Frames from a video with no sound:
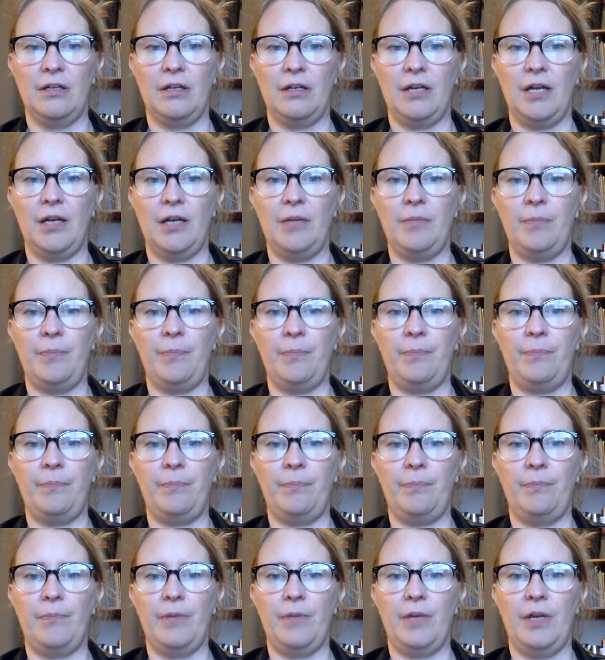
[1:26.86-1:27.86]
and
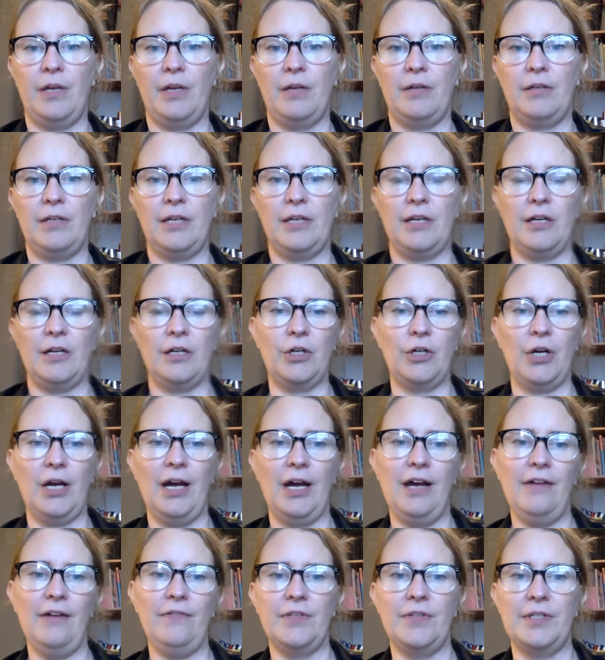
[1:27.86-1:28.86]

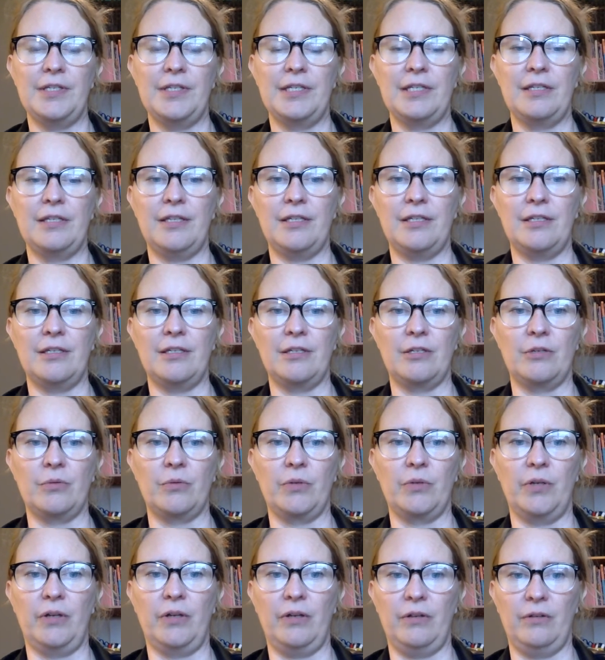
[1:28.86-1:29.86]
aircrafts, this is a
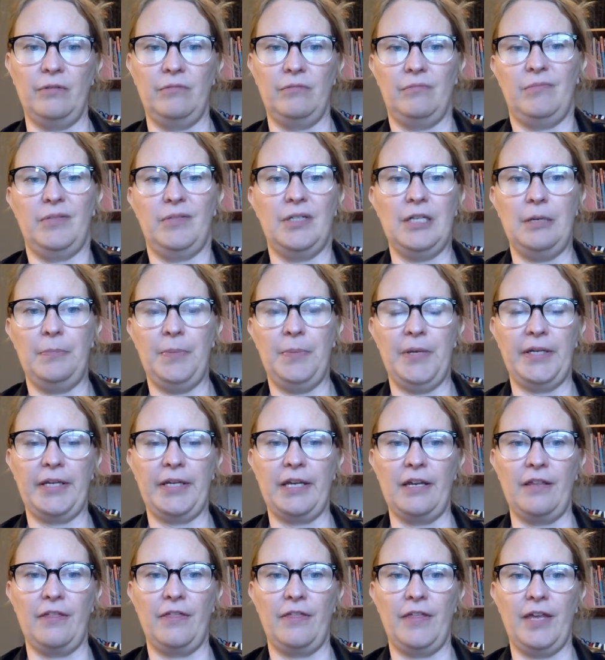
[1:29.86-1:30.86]
real
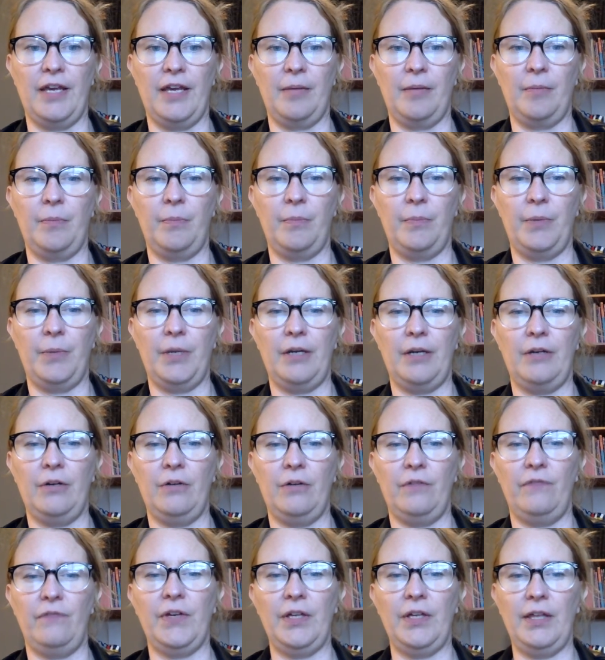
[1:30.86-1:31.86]
nitpicky thing, but I
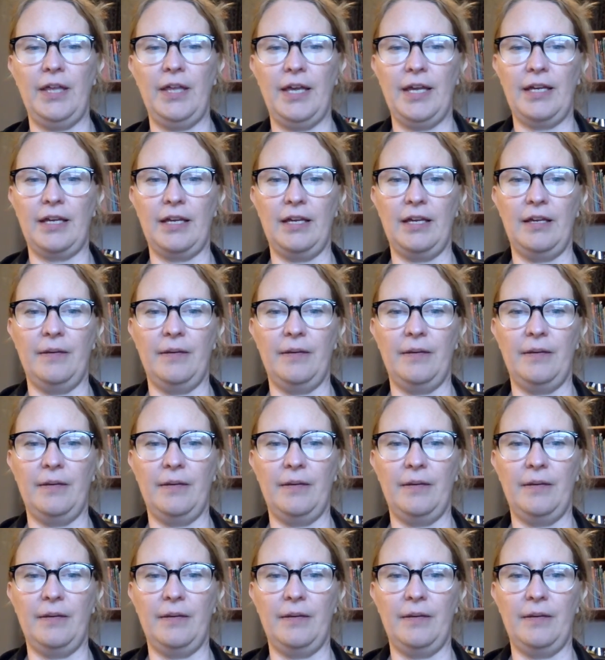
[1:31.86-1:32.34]
don't feel like